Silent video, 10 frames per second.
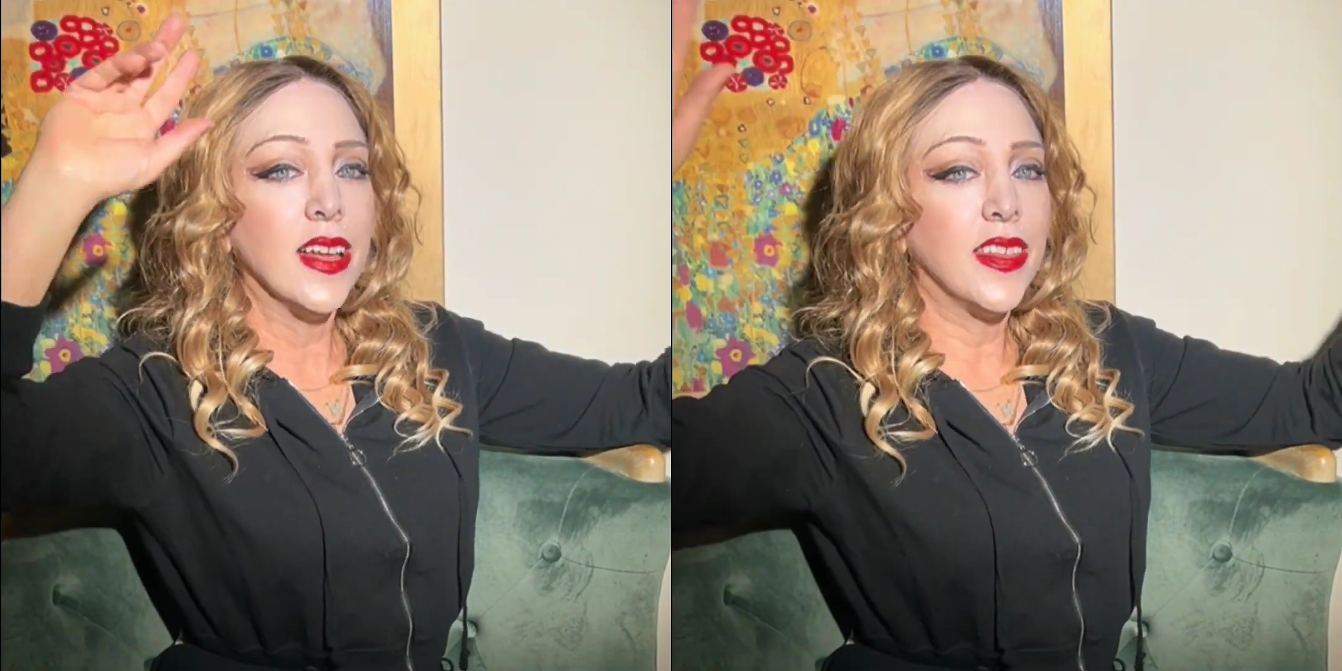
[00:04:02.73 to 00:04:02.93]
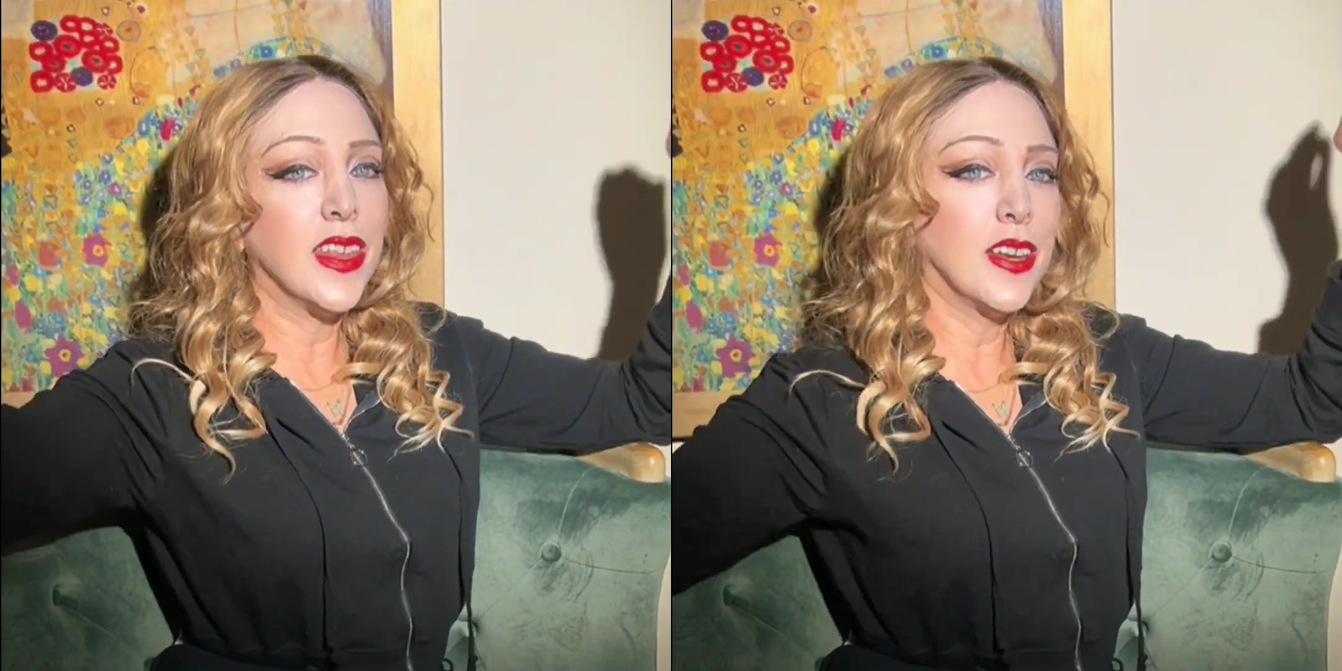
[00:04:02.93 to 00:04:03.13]

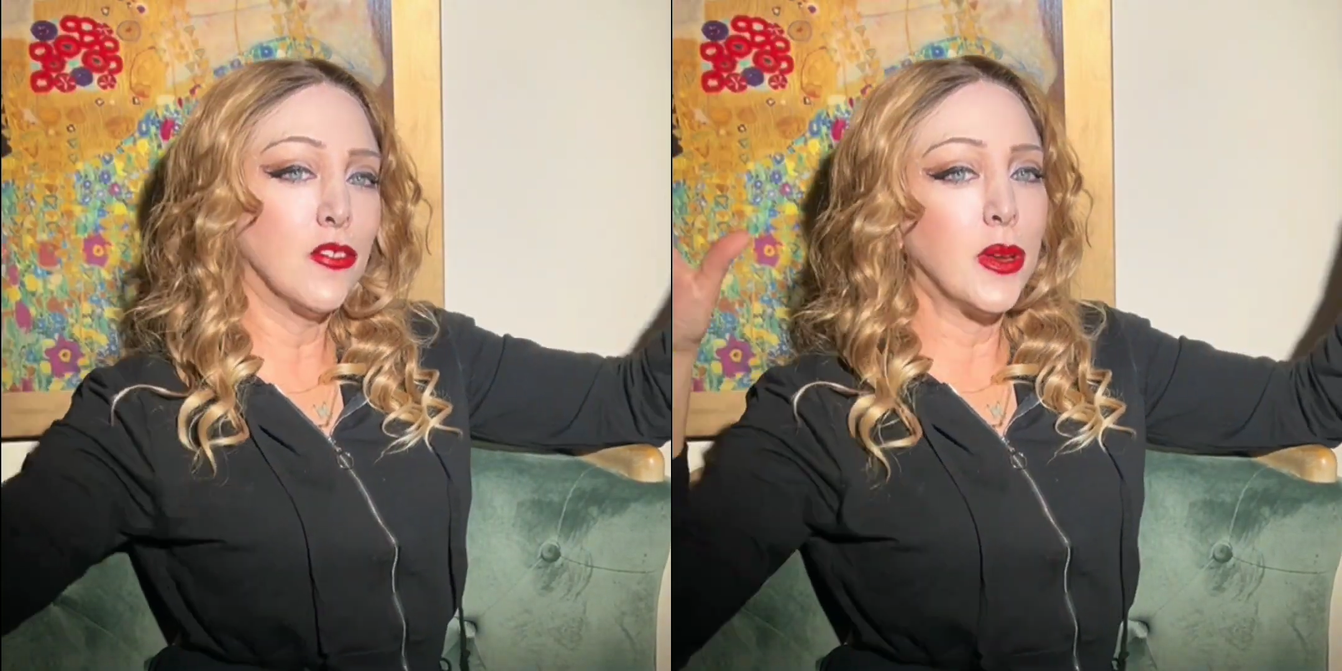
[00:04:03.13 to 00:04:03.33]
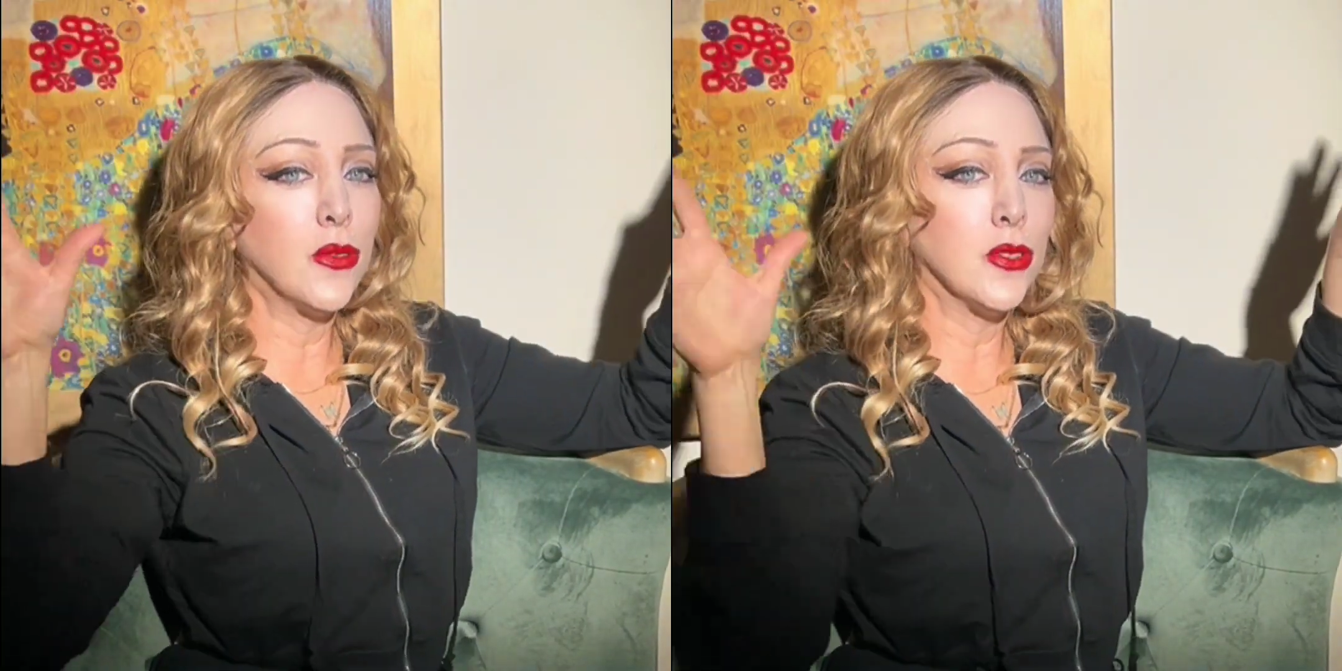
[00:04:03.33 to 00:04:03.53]
And then
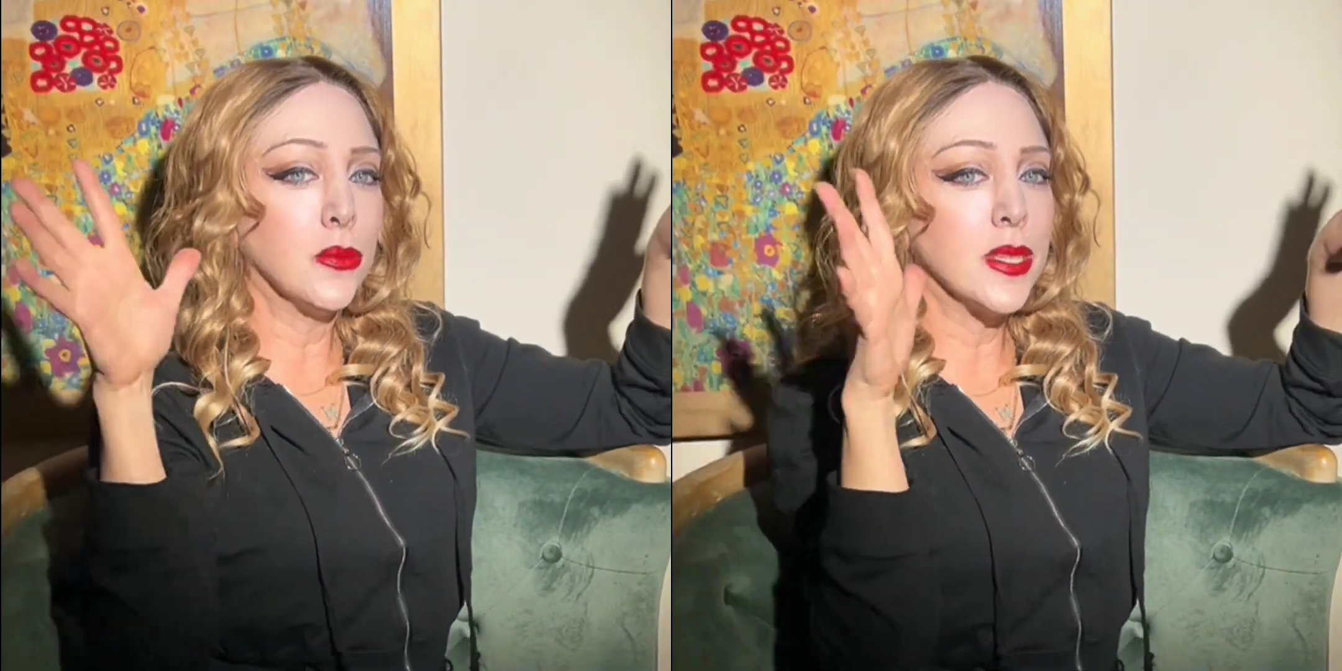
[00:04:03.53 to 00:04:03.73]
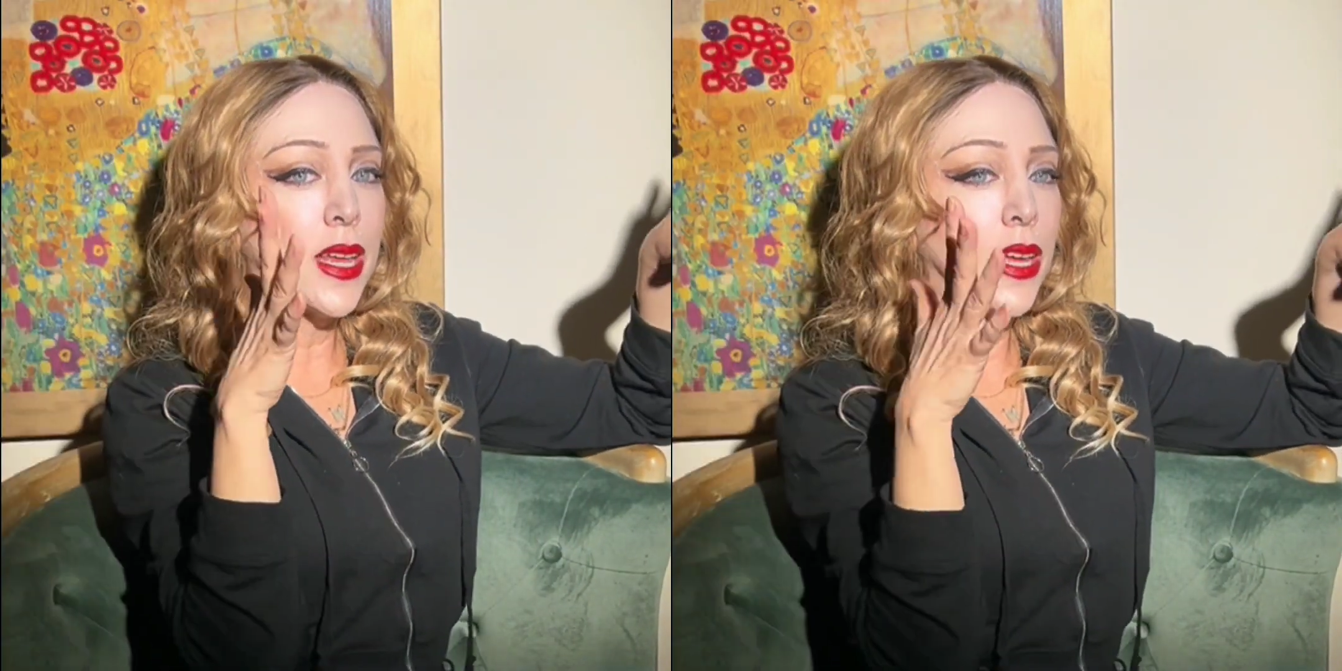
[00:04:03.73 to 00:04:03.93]
everybody in the
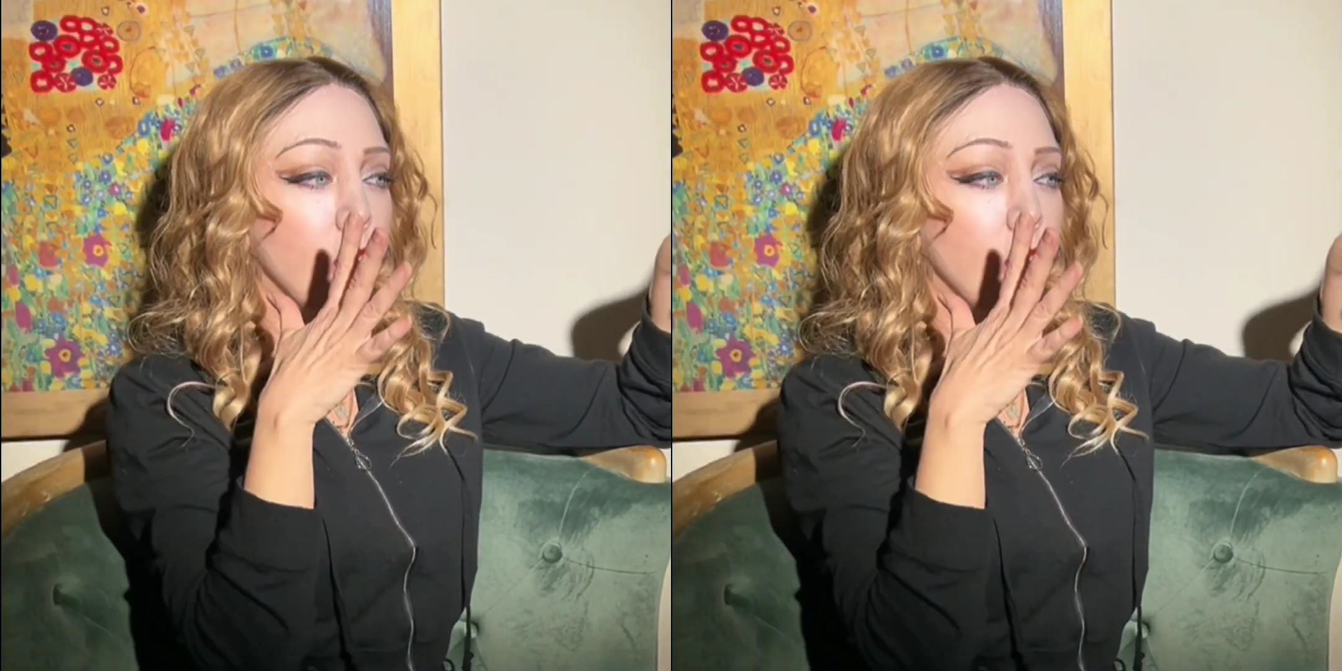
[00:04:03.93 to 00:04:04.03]
room is like,